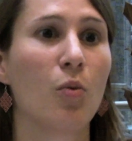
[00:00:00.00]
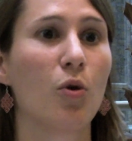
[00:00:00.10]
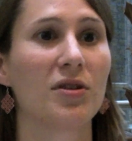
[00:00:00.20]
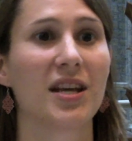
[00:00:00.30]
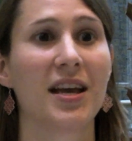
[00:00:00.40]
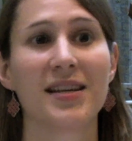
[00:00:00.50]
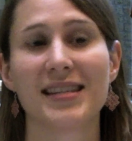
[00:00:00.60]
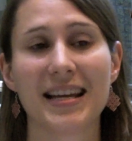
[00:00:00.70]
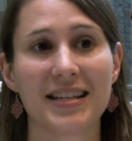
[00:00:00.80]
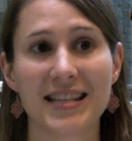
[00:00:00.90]
water,
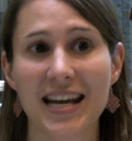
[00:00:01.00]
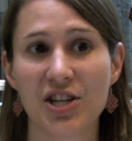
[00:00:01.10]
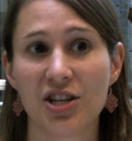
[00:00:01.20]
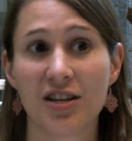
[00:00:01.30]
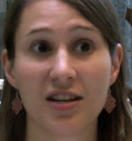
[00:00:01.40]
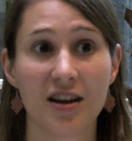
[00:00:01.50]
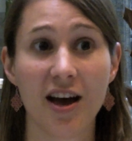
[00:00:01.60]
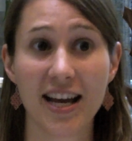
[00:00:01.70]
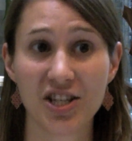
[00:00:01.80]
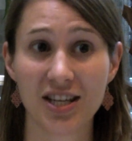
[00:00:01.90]
sanitation and
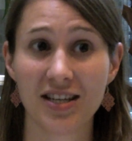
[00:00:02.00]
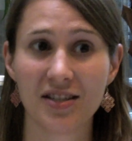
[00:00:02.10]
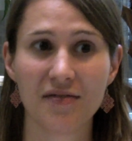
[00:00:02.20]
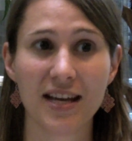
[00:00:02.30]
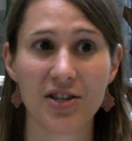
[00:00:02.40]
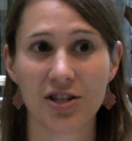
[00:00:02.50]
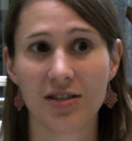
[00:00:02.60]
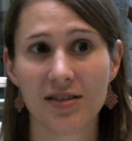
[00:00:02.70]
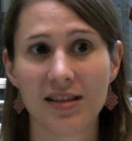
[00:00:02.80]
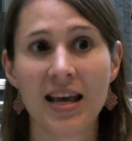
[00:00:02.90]
hygiene
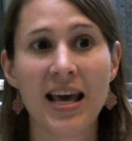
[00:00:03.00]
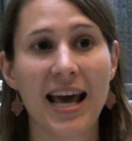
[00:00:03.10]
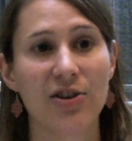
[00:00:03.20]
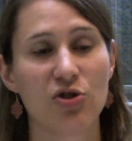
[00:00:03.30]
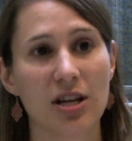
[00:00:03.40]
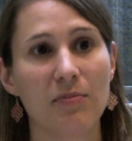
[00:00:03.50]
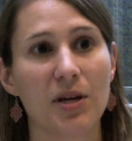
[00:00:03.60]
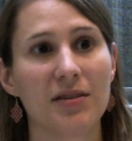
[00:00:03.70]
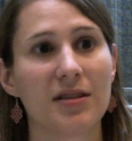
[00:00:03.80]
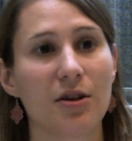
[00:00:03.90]
interventions, and
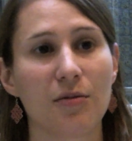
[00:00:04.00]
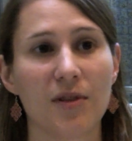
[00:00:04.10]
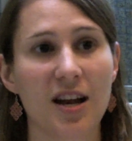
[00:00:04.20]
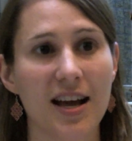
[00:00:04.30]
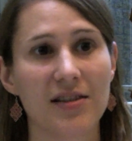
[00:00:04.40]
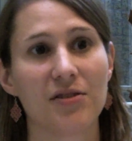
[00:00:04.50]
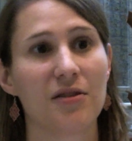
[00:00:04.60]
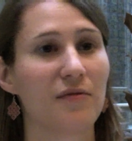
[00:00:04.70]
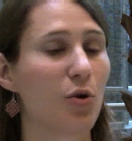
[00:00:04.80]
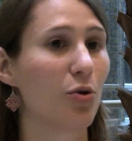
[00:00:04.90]
treatment along the lines
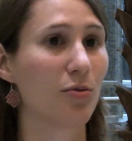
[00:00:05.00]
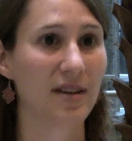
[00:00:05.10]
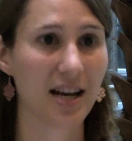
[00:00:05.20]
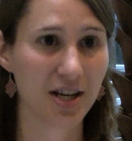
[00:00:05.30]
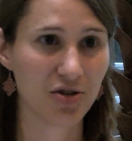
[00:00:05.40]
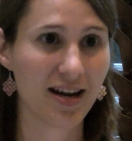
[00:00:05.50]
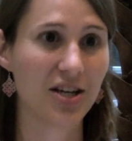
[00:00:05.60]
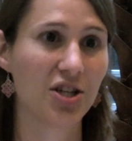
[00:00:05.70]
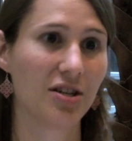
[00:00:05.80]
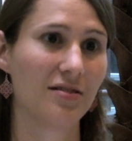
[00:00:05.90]
of oral
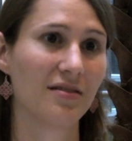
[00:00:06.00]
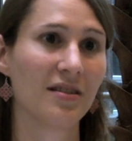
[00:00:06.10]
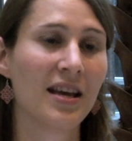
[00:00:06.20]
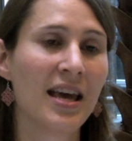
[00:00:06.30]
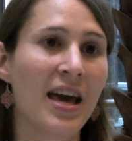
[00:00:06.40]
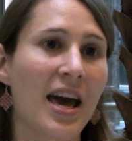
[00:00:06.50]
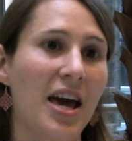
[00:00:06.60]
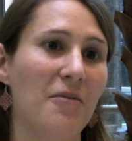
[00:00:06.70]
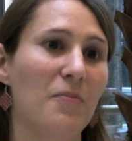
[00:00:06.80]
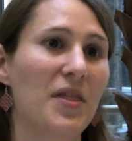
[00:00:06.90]
rehydration.
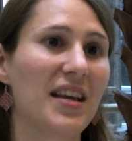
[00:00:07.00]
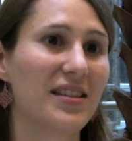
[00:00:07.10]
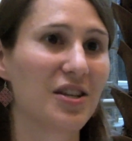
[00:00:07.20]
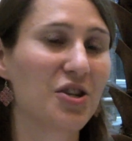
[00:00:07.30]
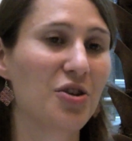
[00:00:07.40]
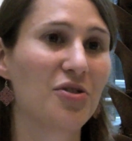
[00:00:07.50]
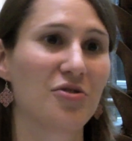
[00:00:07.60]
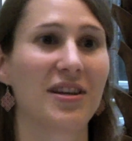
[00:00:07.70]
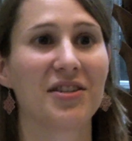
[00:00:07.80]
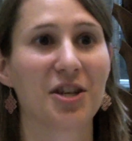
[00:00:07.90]
But there's a new
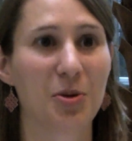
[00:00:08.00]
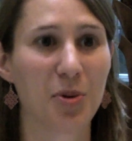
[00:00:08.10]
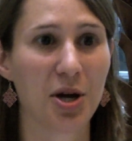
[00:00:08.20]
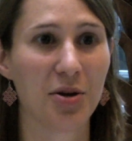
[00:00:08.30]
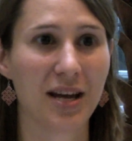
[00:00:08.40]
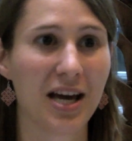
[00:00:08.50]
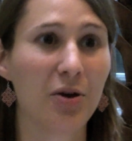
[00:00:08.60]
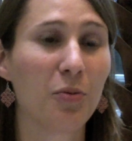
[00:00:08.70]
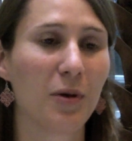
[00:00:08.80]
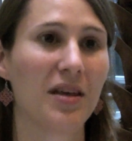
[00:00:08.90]
string to the bow
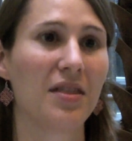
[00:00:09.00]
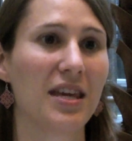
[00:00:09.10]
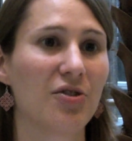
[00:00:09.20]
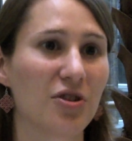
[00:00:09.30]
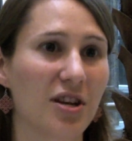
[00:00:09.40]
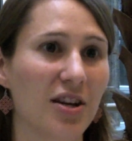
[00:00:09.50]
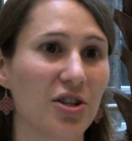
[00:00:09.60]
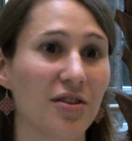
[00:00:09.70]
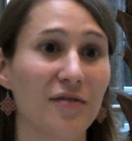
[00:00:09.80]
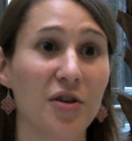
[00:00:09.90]
now with the
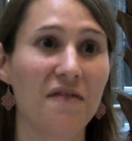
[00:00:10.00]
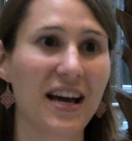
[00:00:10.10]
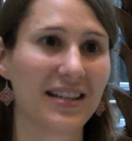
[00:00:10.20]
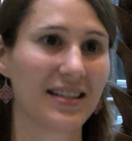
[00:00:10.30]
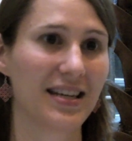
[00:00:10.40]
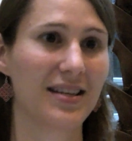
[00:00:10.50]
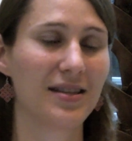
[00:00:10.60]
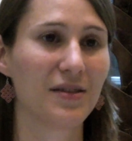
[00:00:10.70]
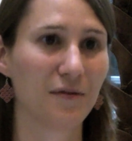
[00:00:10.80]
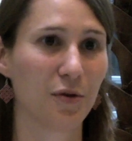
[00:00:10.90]
introduction of new
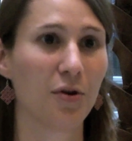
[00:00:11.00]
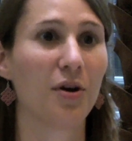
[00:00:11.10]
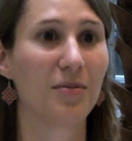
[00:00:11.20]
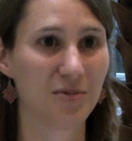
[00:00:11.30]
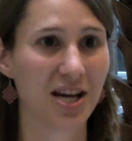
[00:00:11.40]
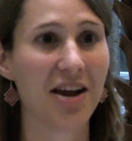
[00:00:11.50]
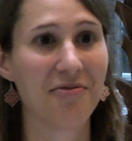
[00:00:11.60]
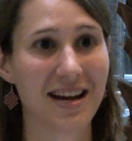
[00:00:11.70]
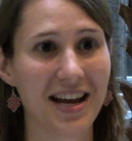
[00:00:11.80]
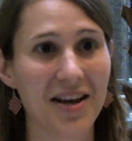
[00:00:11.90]
vaccines for
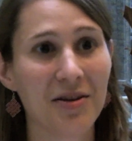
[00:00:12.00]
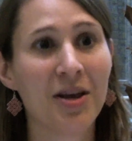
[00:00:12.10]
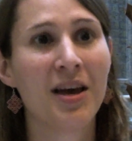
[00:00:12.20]
diarrhea.